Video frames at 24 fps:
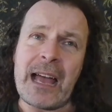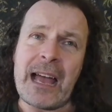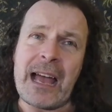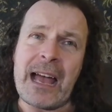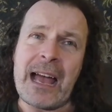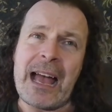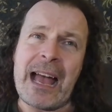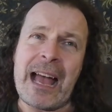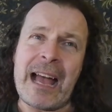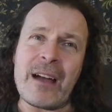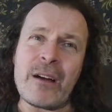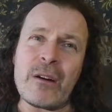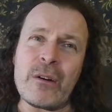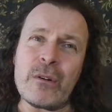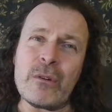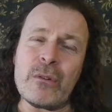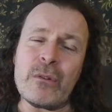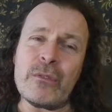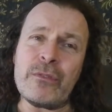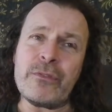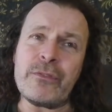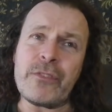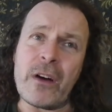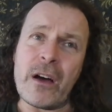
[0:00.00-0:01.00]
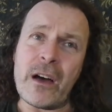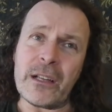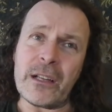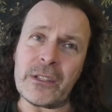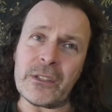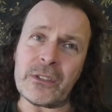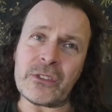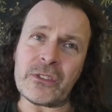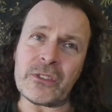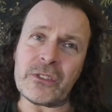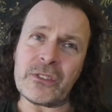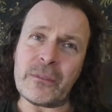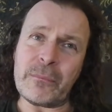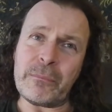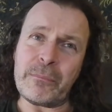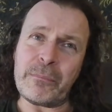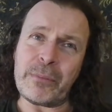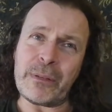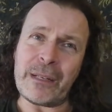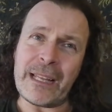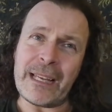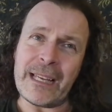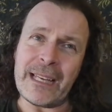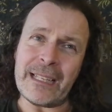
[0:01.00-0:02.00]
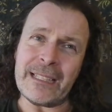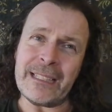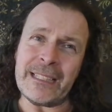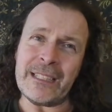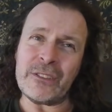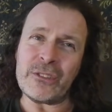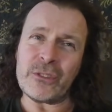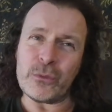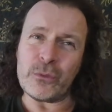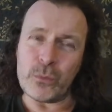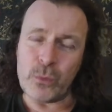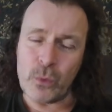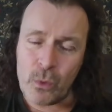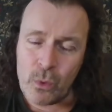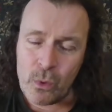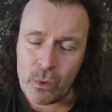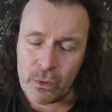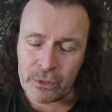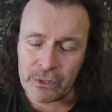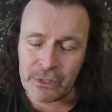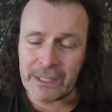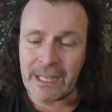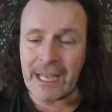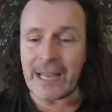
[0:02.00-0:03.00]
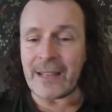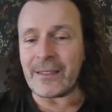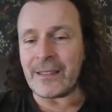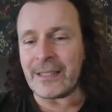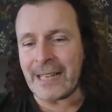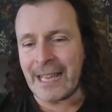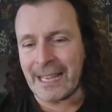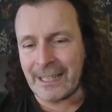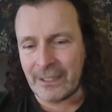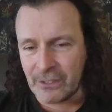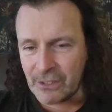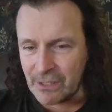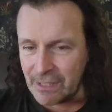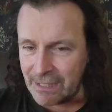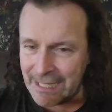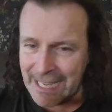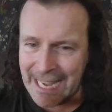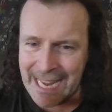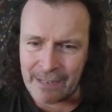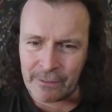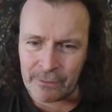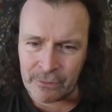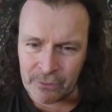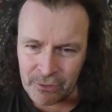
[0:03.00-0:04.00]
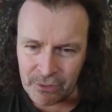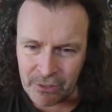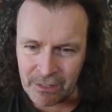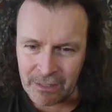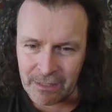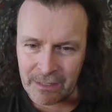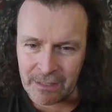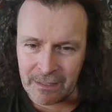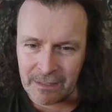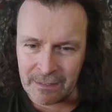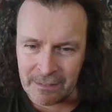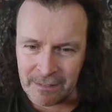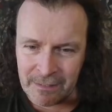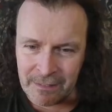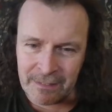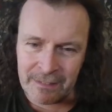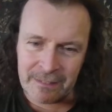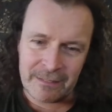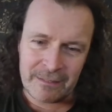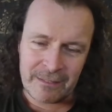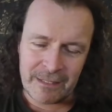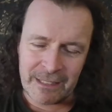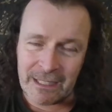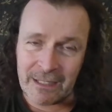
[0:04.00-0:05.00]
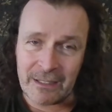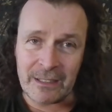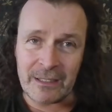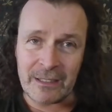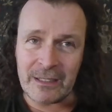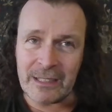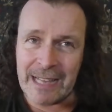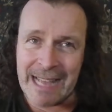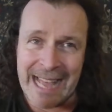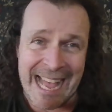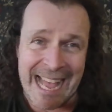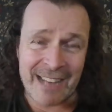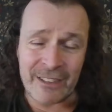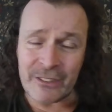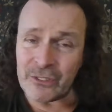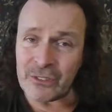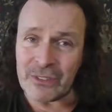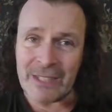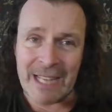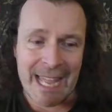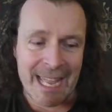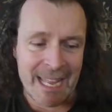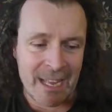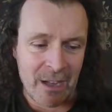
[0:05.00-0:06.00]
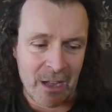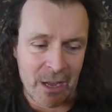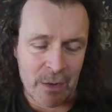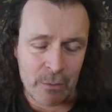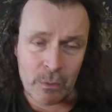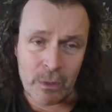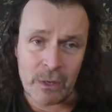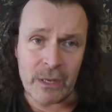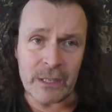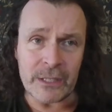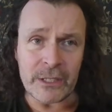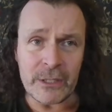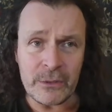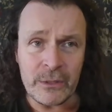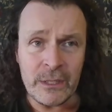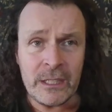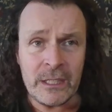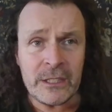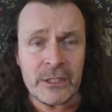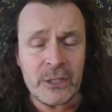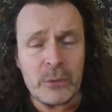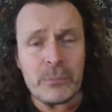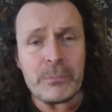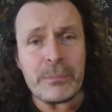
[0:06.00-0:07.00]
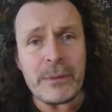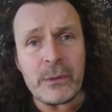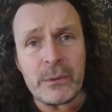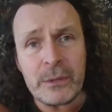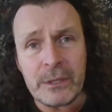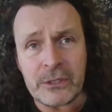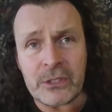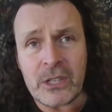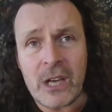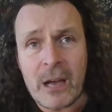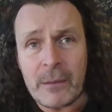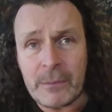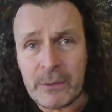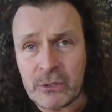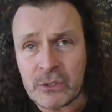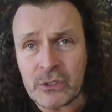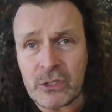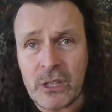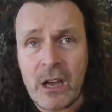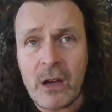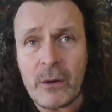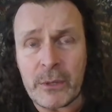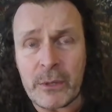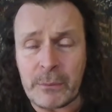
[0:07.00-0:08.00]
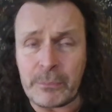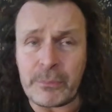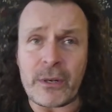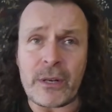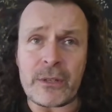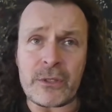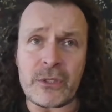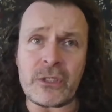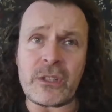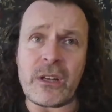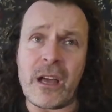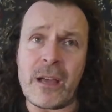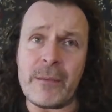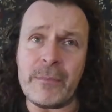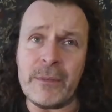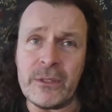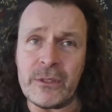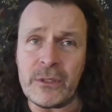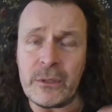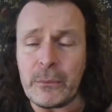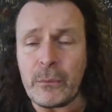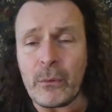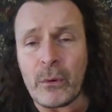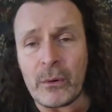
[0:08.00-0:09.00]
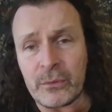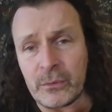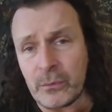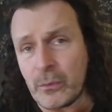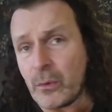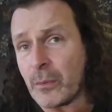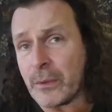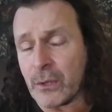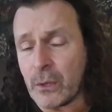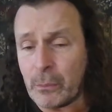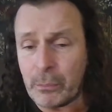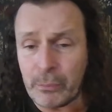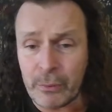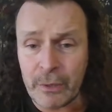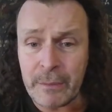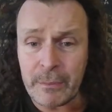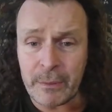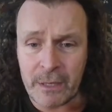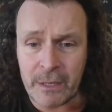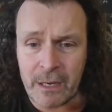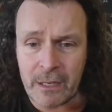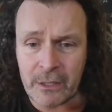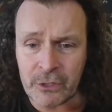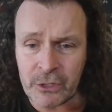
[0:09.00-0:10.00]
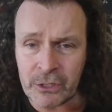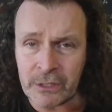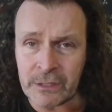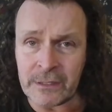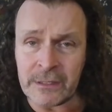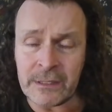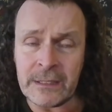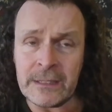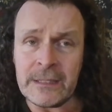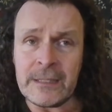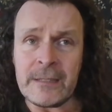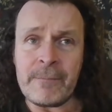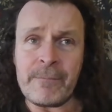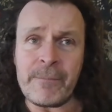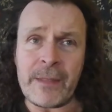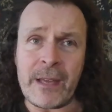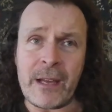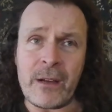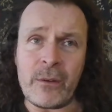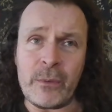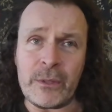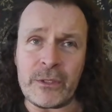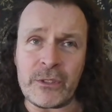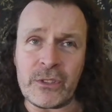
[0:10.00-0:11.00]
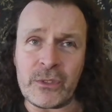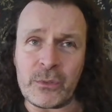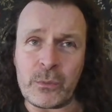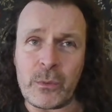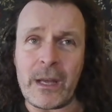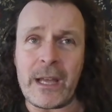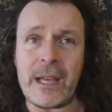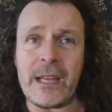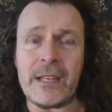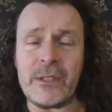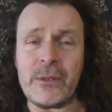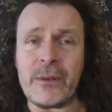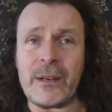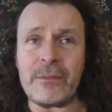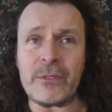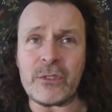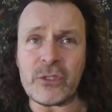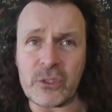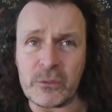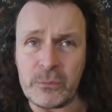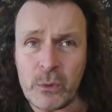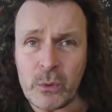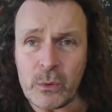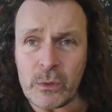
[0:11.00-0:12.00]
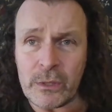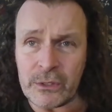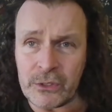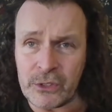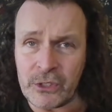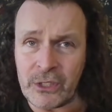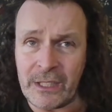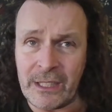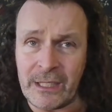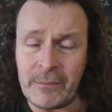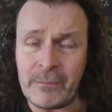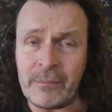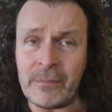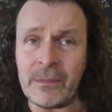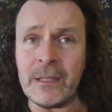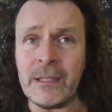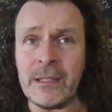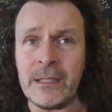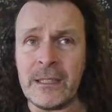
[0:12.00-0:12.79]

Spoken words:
How far does a player need to walk to get the next encounter? How does the AI work? You build it up. You start with a prototype. You do what we call pre-production, which is where you have a smaller team